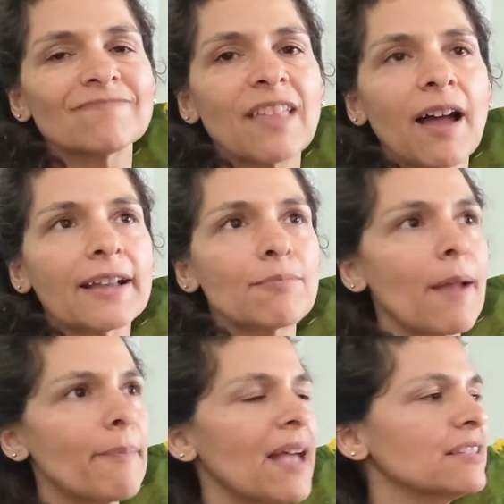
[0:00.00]
like
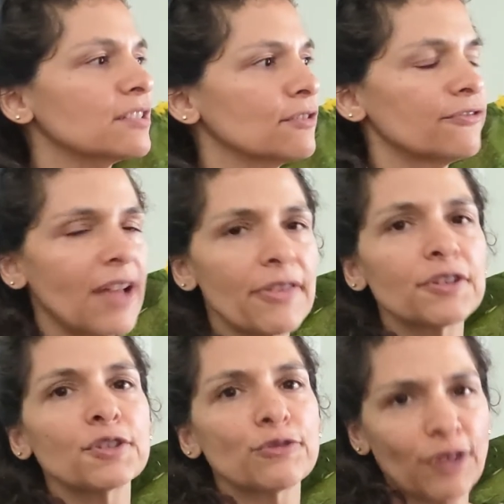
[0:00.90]
my best
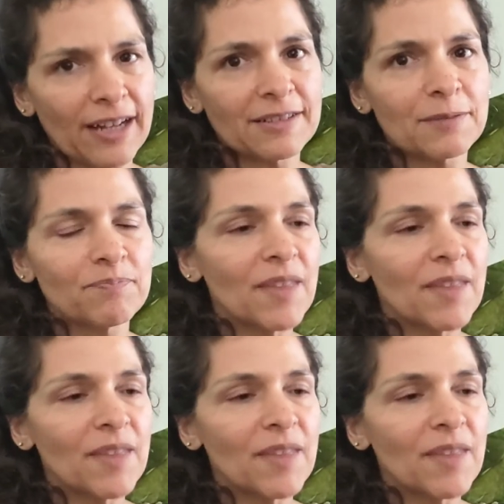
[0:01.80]
feathered friend.